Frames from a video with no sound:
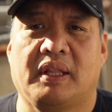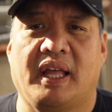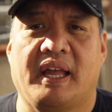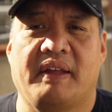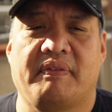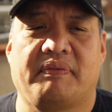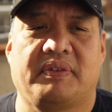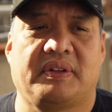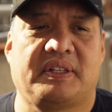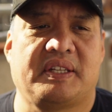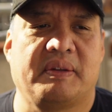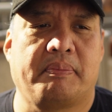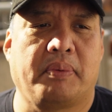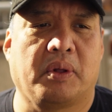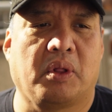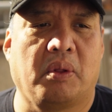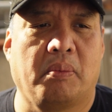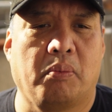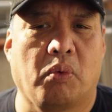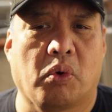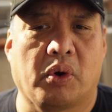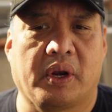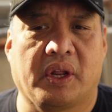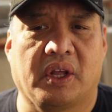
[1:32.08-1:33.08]
life, a typical
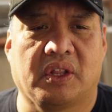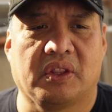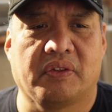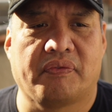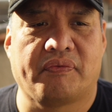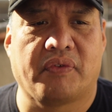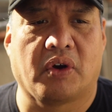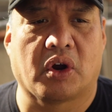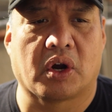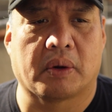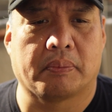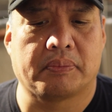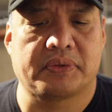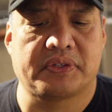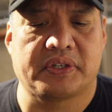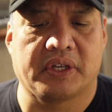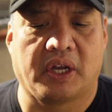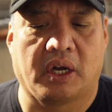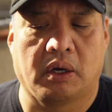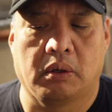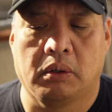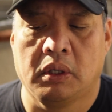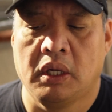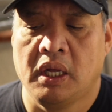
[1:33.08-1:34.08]
morning on the farm.
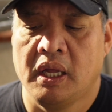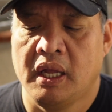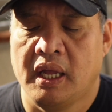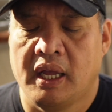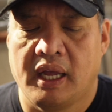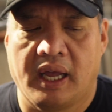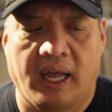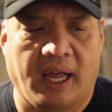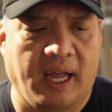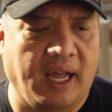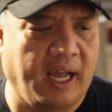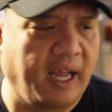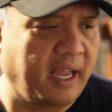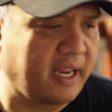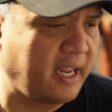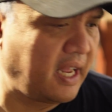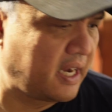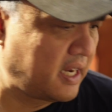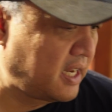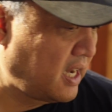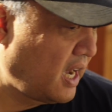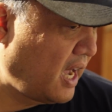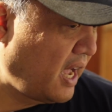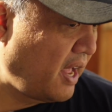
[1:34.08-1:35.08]
So I
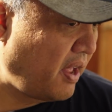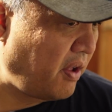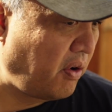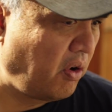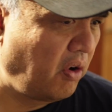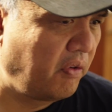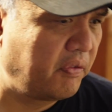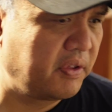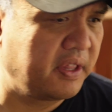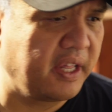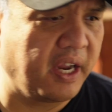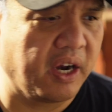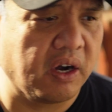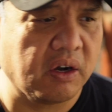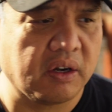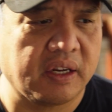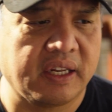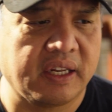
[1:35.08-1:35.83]
got Kai over there